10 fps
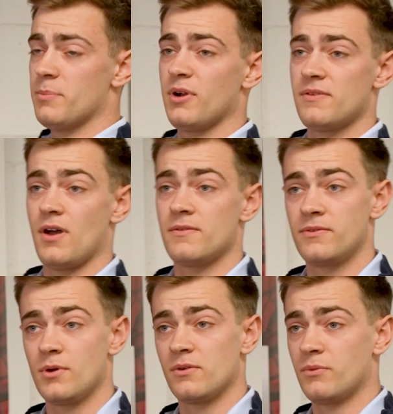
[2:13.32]
brief
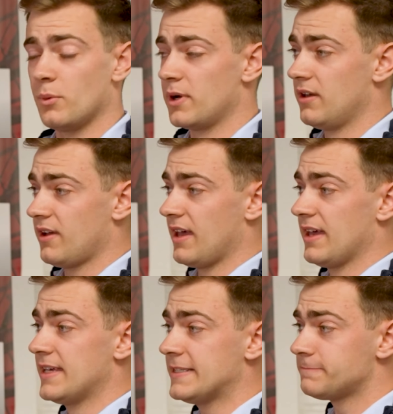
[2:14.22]
overview of what we're looking
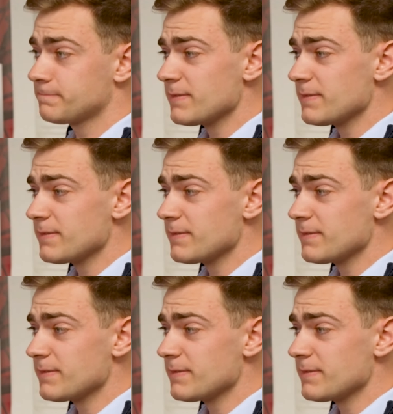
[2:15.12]
at here.